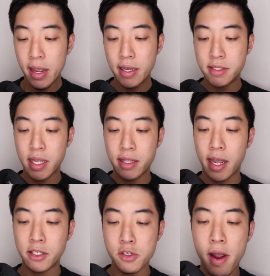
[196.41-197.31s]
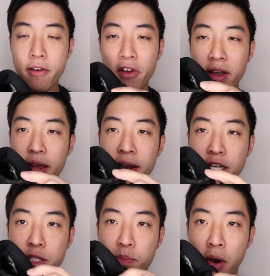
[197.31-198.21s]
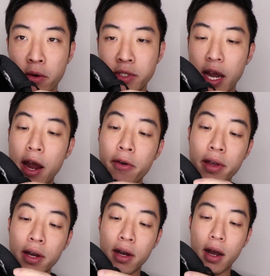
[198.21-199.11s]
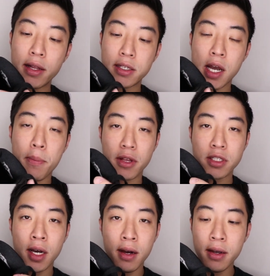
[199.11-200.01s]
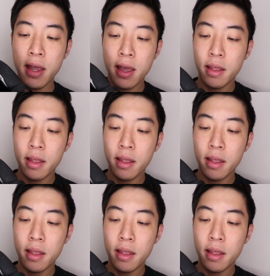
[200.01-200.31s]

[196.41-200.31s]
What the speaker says: is that they do have like an exposed area at the top of the tongue